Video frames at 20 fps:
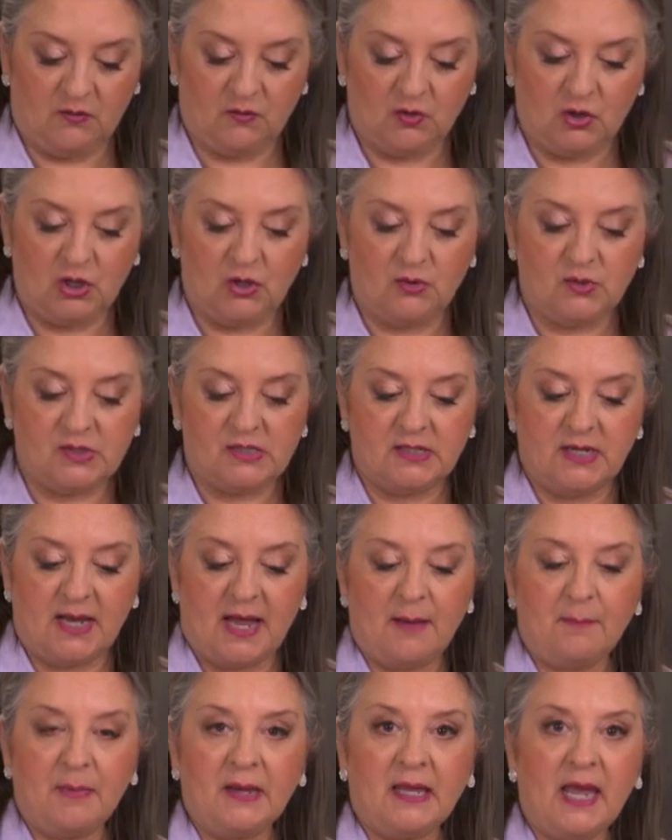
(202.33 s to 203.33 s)
even use
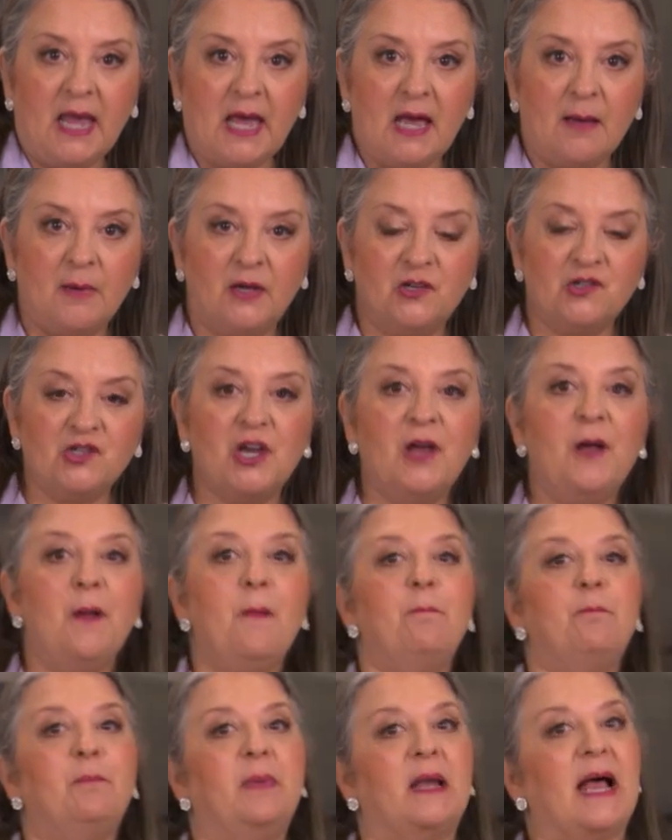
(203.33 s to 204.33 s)
Napa cabbage,
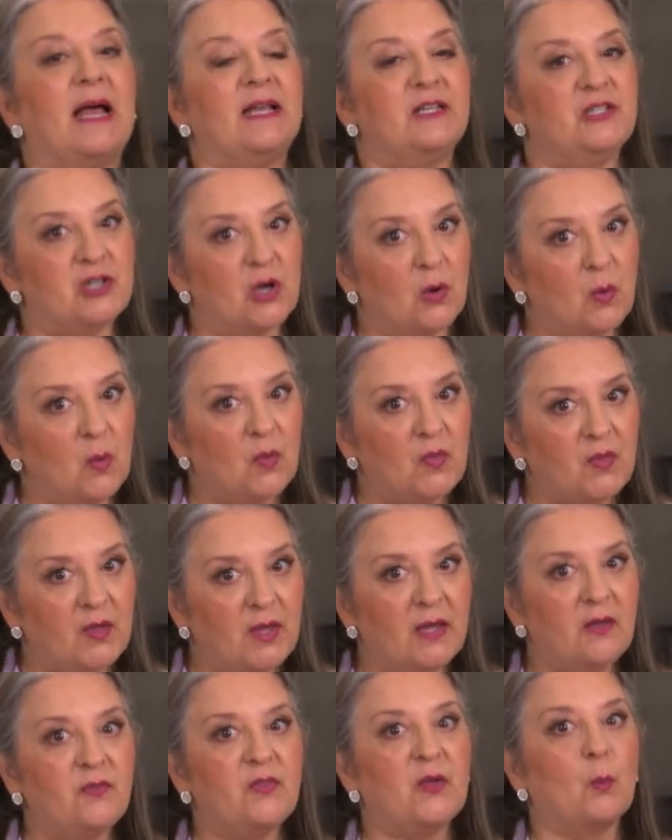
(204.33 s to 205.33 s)
but I don't
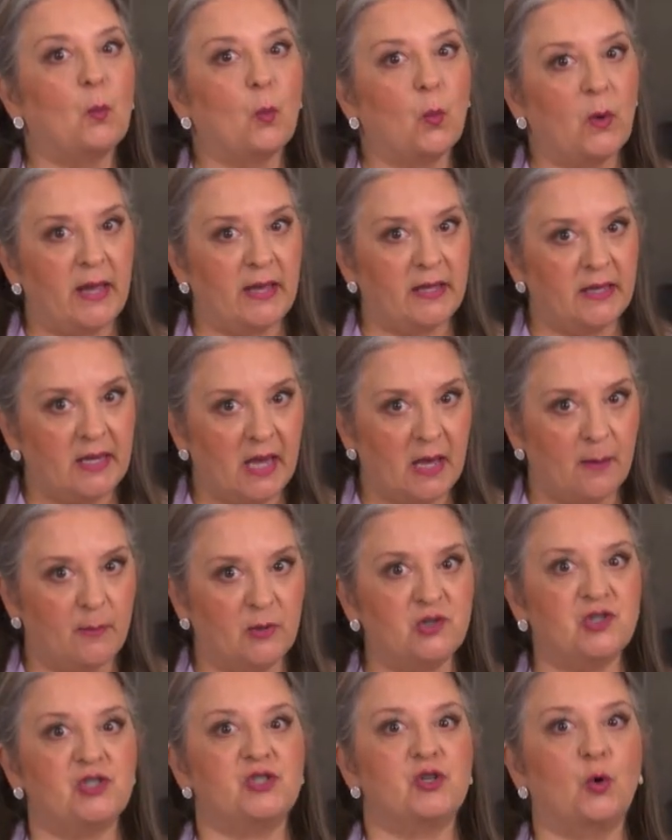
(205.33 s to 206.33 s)
think that red
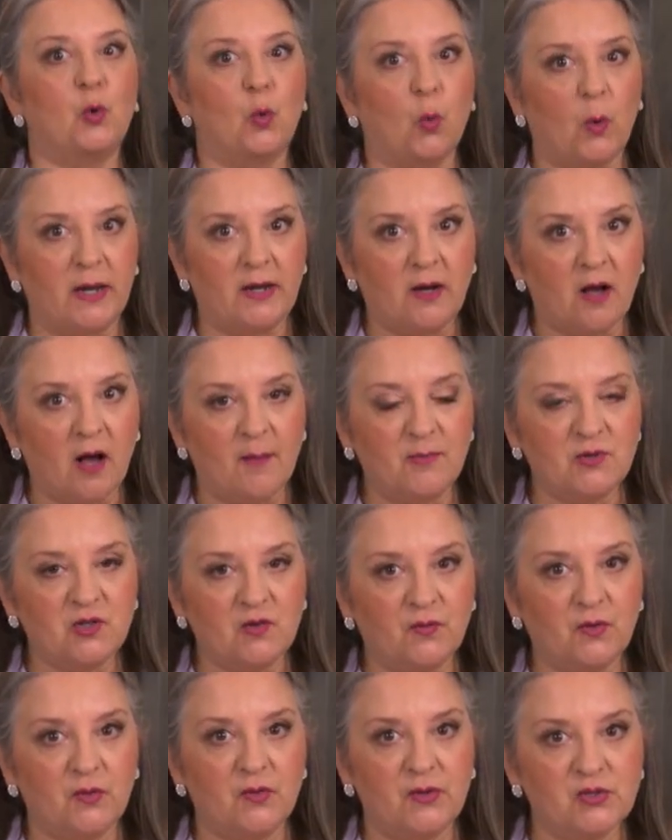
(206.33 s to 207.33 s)
cabbage is a great
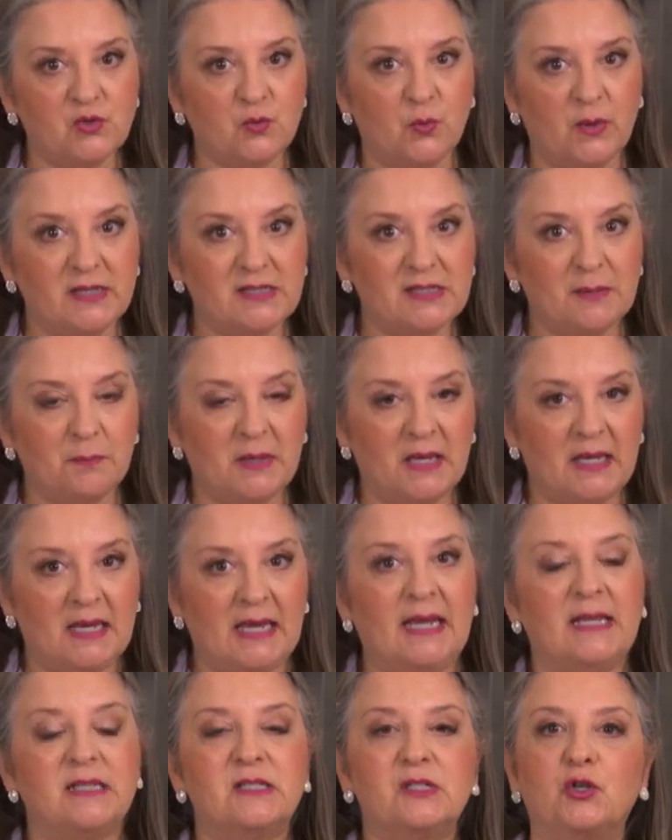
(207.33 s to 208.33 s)
option for this
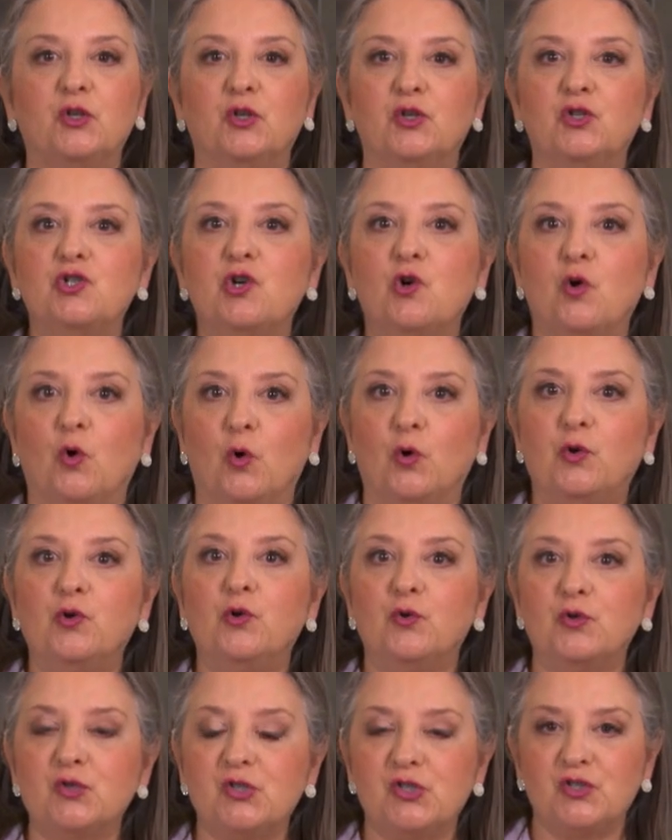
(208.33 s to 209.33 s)
recipe. It's gonna turn
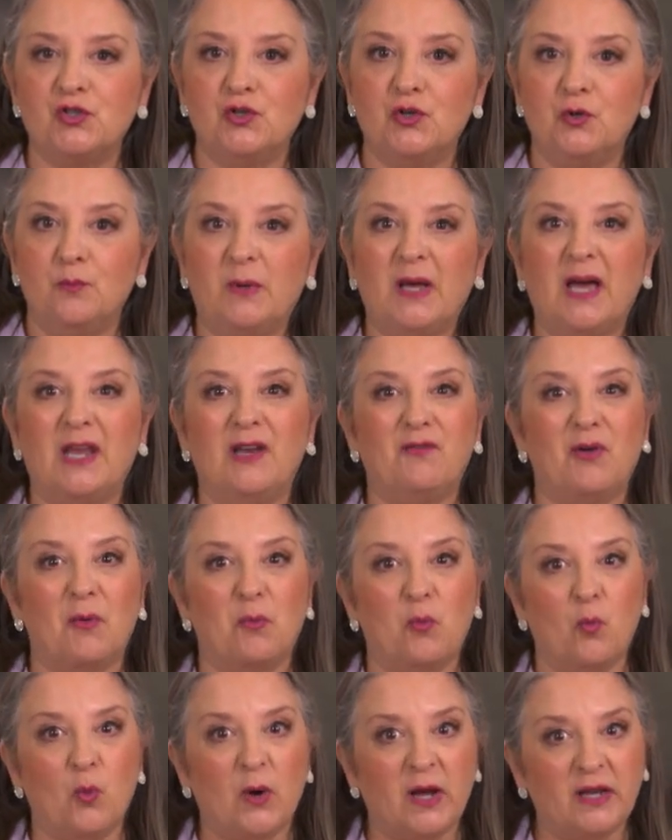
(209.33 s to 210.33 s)
your soup kind of
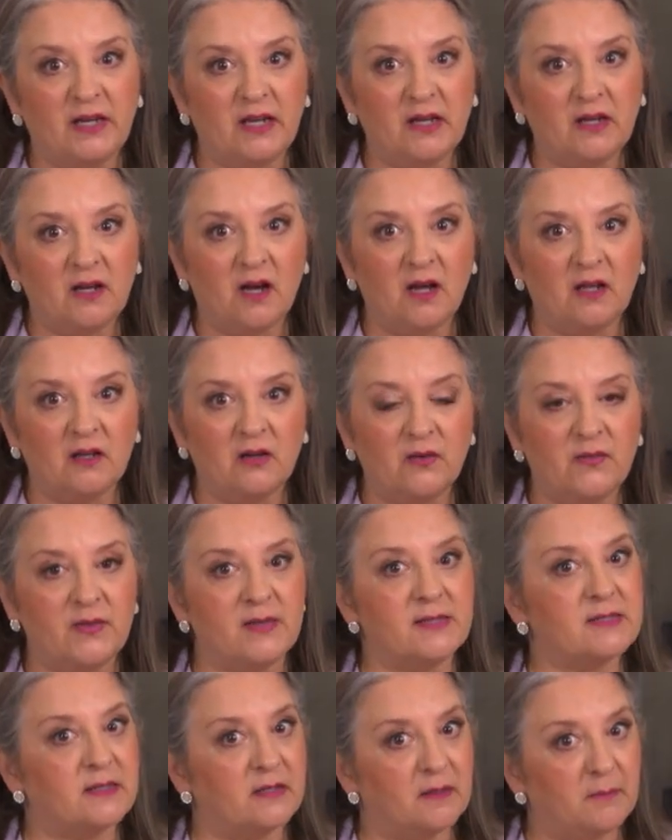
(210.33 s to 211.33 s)
a ruddy color
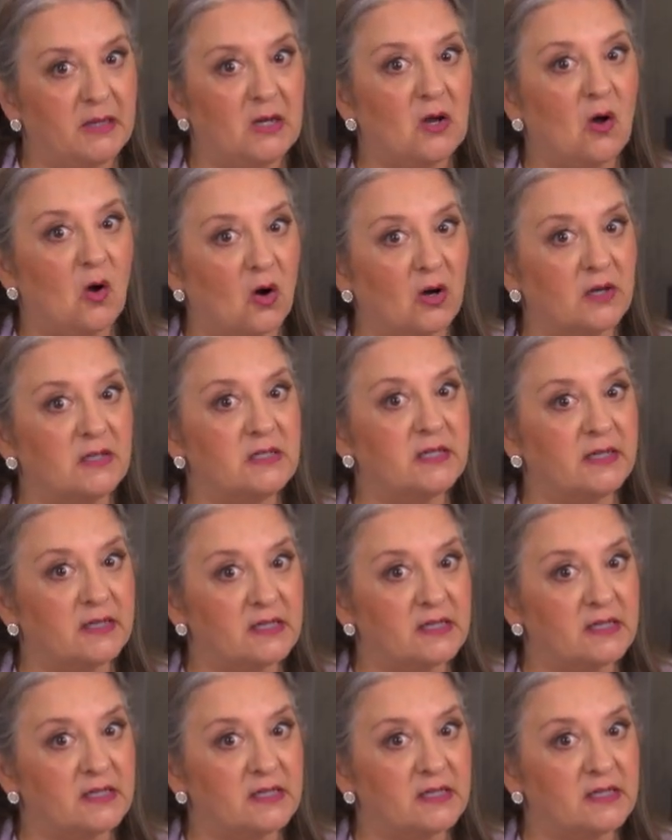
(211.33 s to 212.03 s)
that's gonna be hard to